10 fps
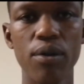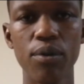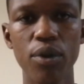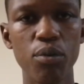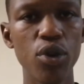
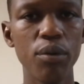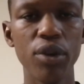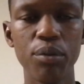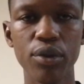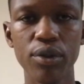With poor
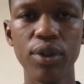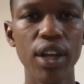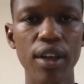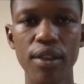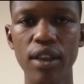people,
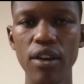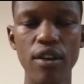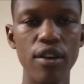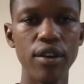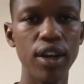they
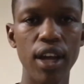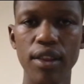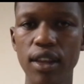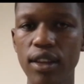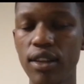earn and
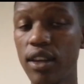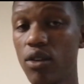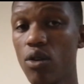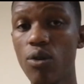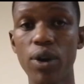then they
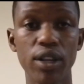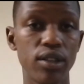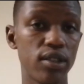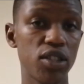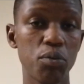go
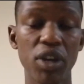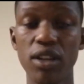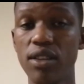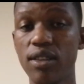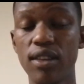and
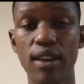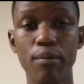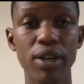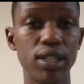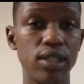spend their
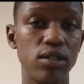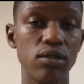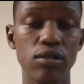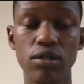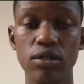money
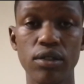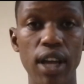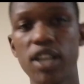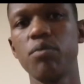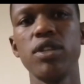on
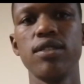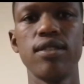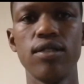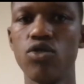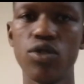
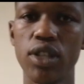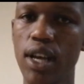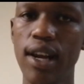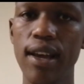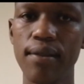expenses to stay
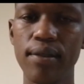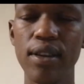alive.